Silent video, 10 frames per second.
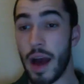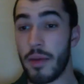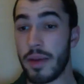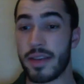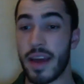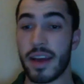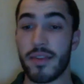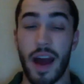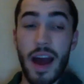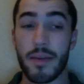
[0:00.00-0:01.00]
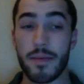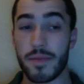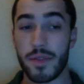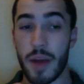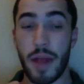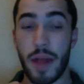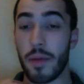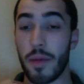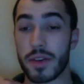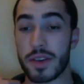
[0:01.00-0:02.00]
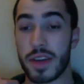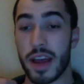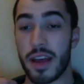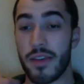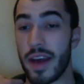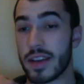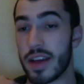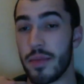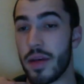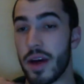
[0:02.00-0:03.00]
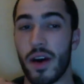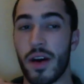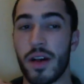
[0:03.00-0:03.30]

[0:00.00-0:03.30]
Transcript: mean, I'm not opposed to taking advantage of that play at all.